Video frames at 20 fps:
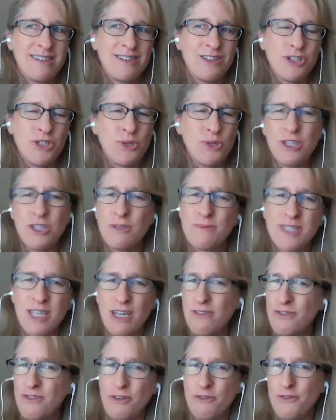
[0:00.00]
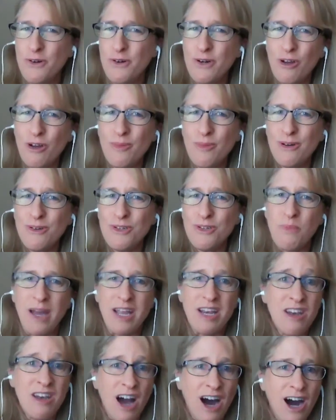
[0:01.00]
shooting themselves in the foot almost by
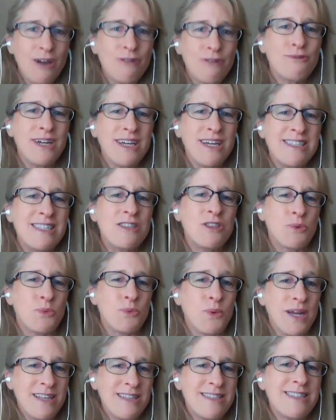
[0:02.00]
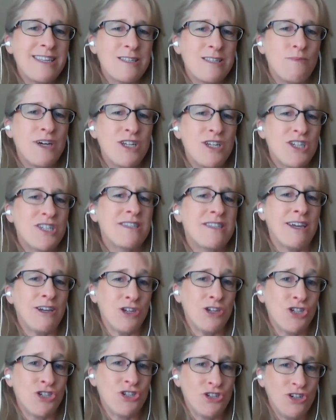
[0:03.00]
not raising the rents as much as they
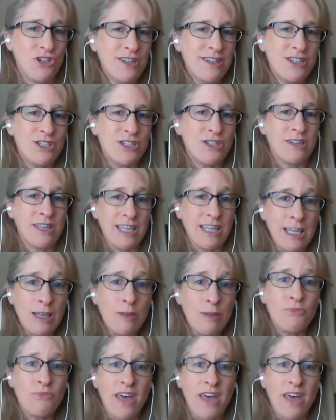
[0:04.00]
should to keep